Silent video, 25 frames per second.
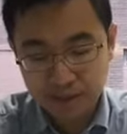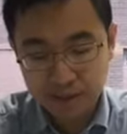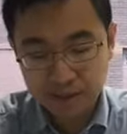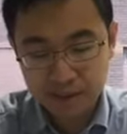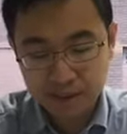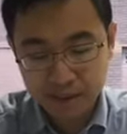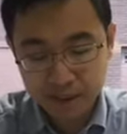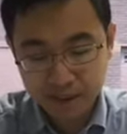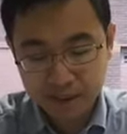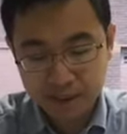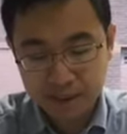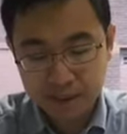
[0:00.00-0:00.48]

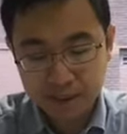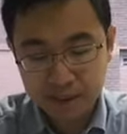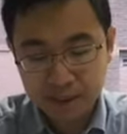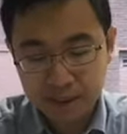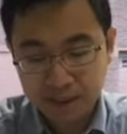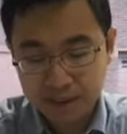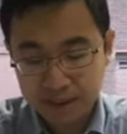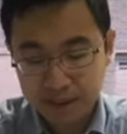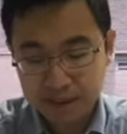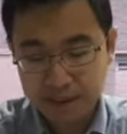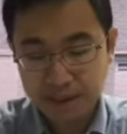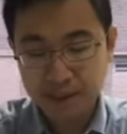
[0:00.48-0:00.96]

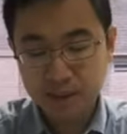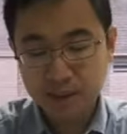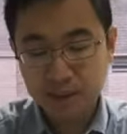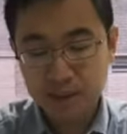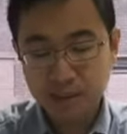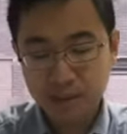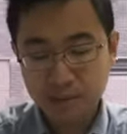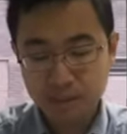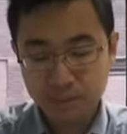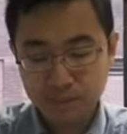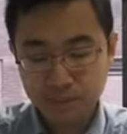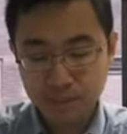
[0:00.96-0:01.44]
36
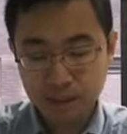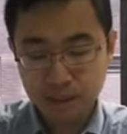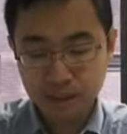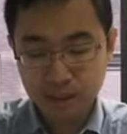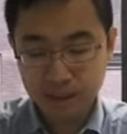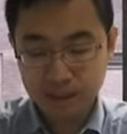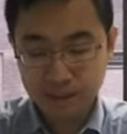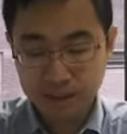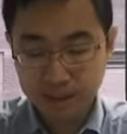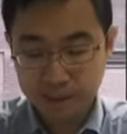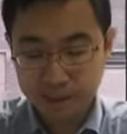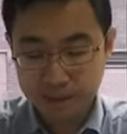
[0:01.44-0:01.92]

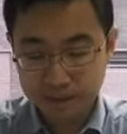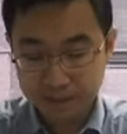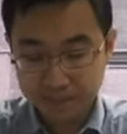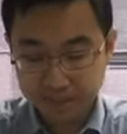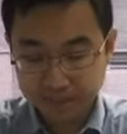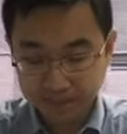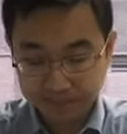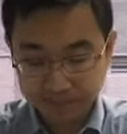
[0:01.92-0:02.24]
months.